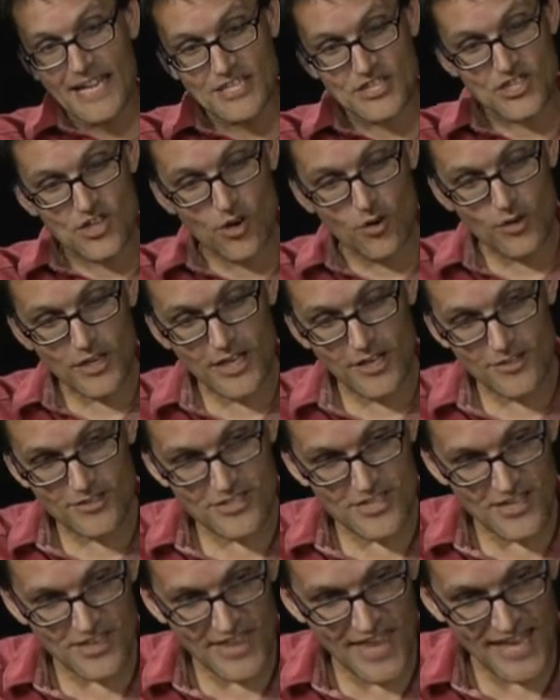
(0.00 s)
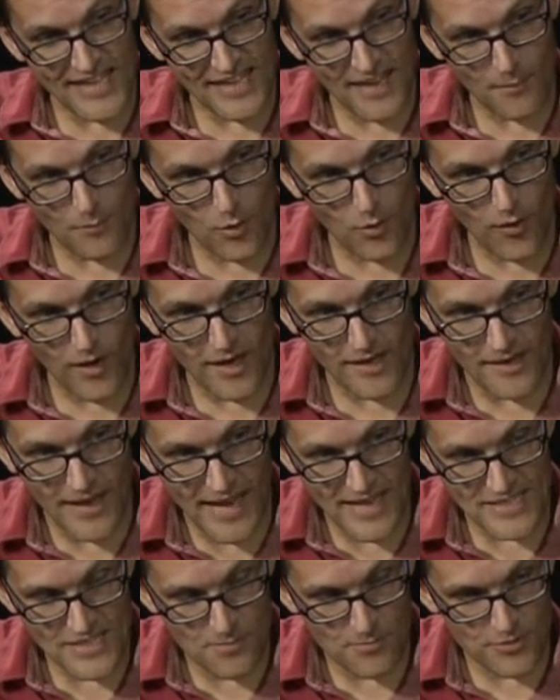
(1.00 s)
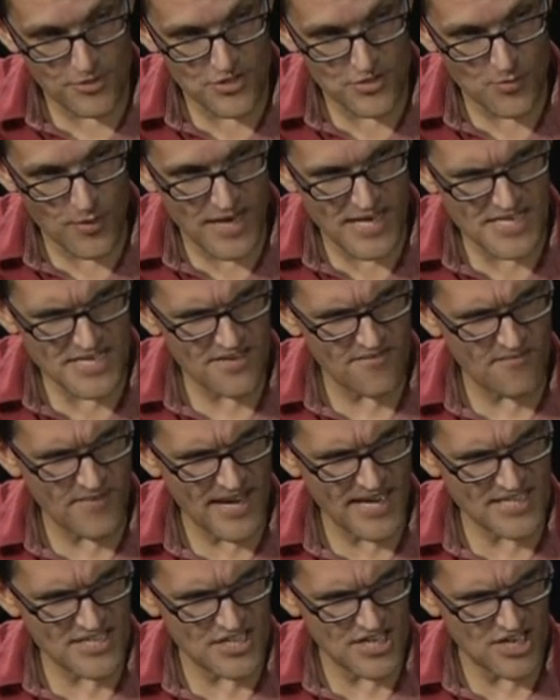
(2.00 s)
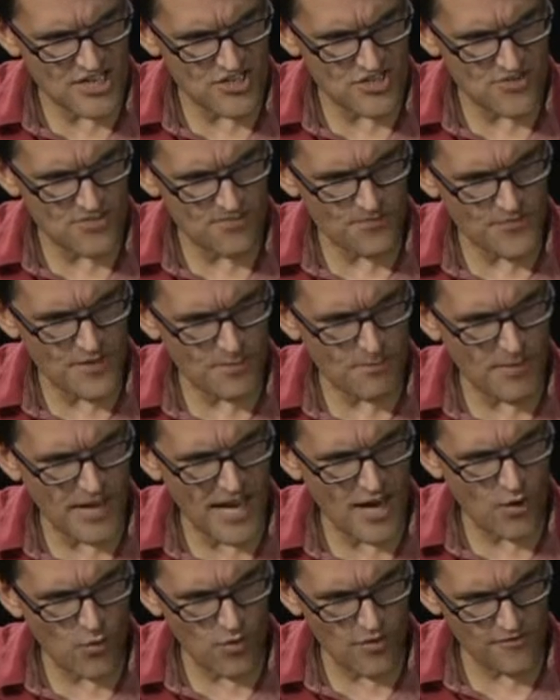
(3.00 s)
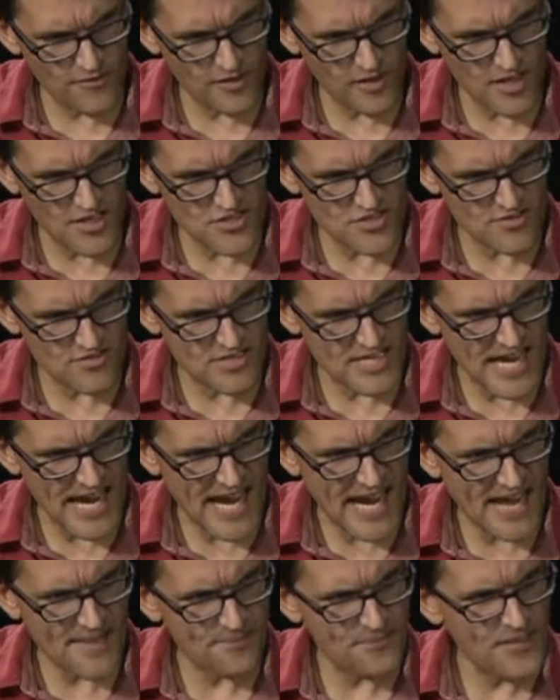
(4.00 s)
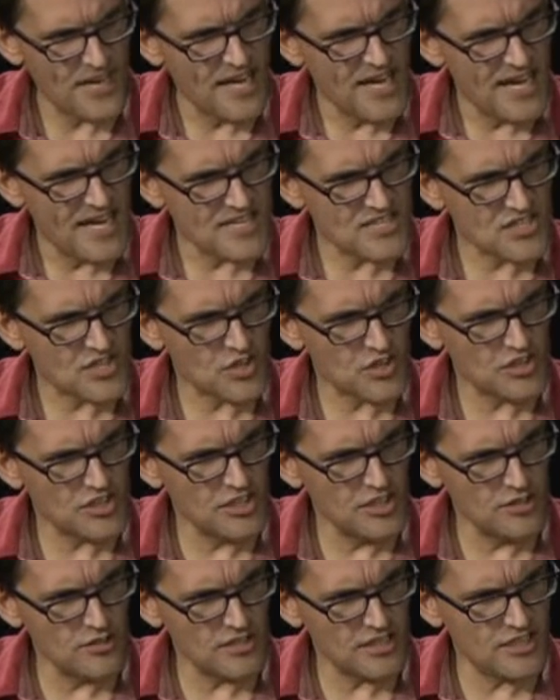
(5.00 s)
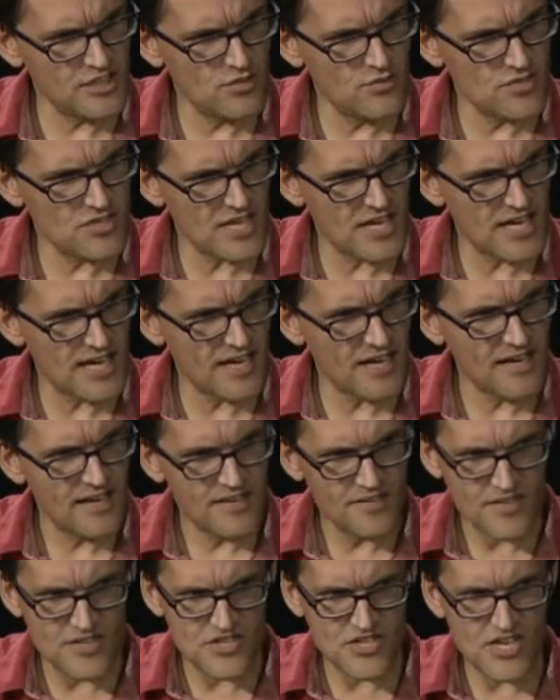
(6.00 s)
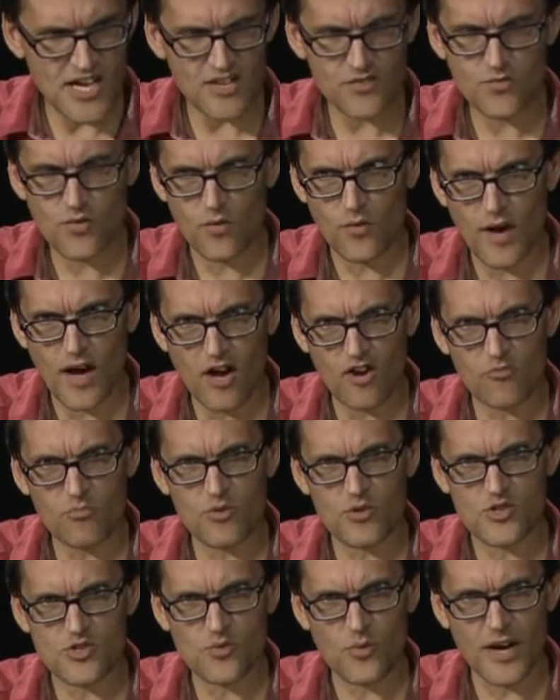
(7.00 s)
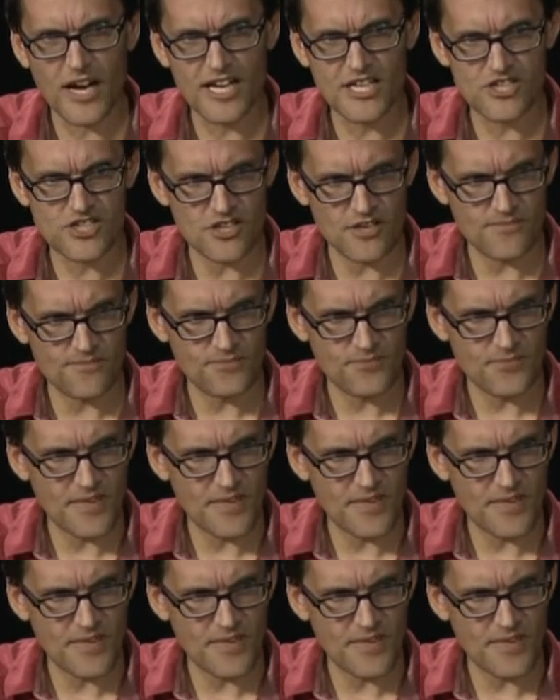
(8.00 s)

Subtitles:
and so here's the thing. Number one, as a persuasive message, the Beowulf clusters ad is clearly using the central route of persuasion.